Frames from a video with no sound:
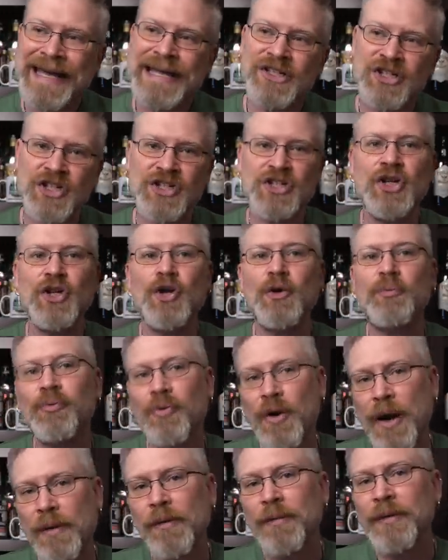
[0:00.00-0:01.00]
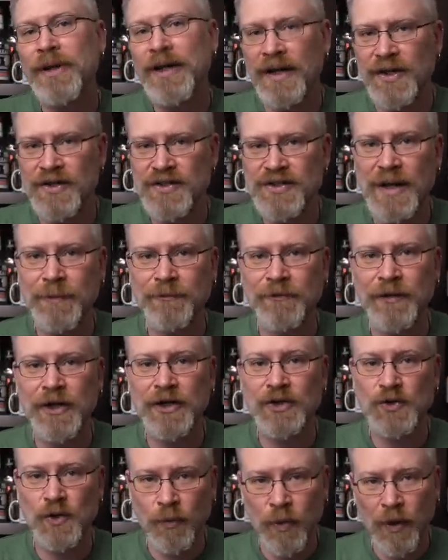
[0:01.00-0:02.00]
Just you're probably gonna step feed
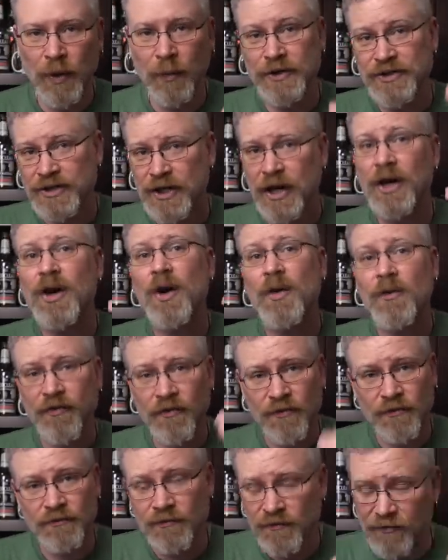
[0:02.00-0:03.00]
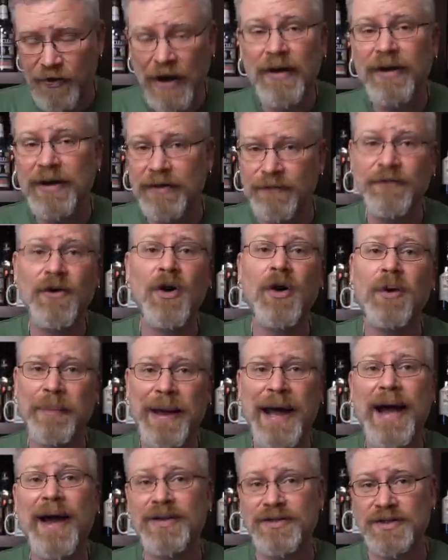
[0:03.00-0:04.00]
it to a point where it's gonna go very far
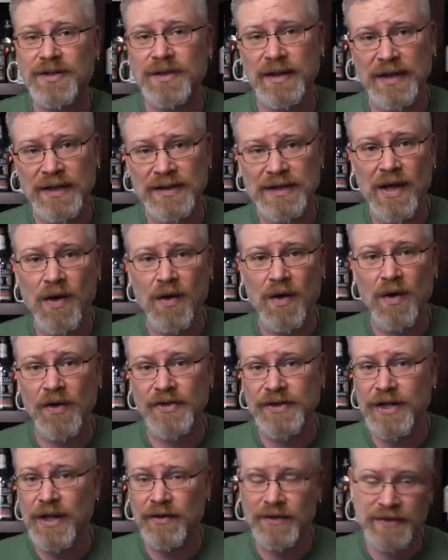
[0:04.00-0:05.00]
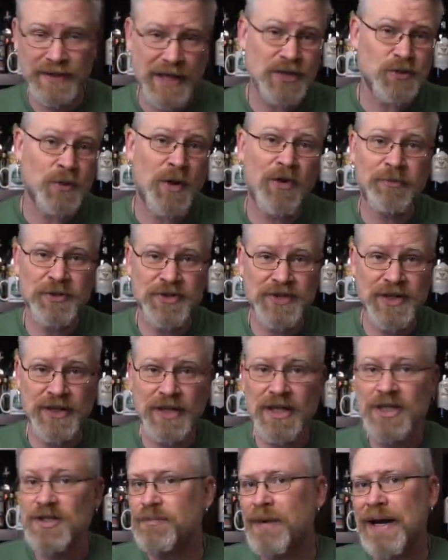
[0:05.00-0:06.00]
past its alcohol tolerance. That 12%
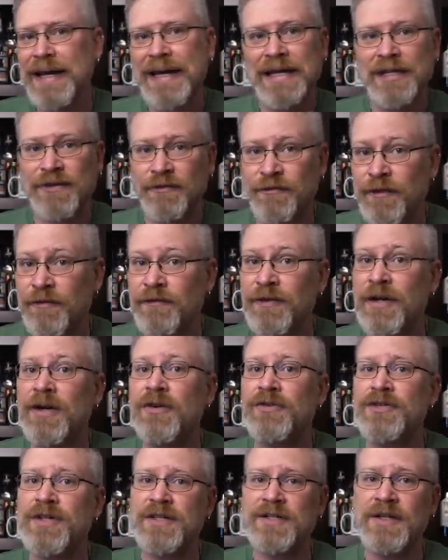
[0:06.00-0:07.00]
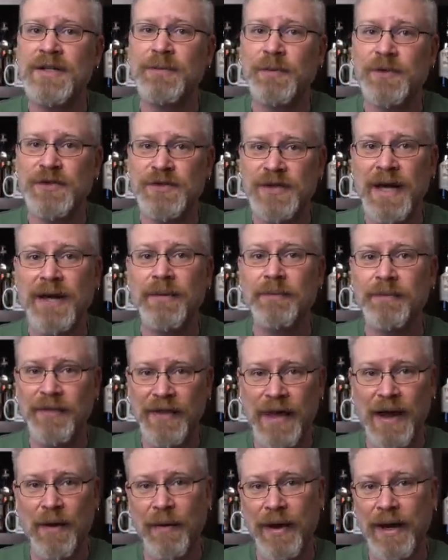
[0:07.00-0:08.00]
yeast might get to 15 or 16%
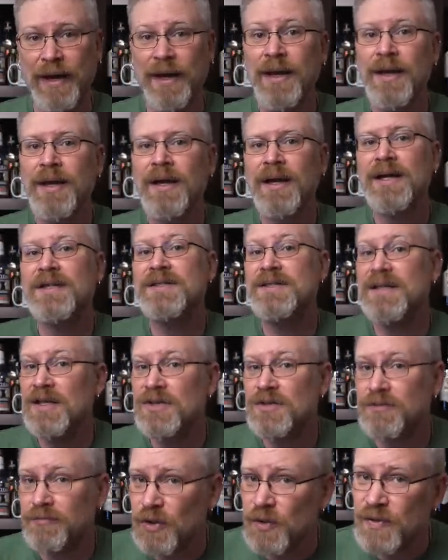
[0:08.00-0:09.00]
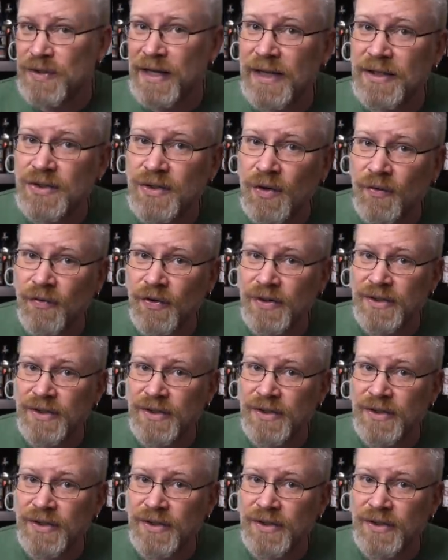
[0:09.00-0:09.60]
that way because yeast mutates over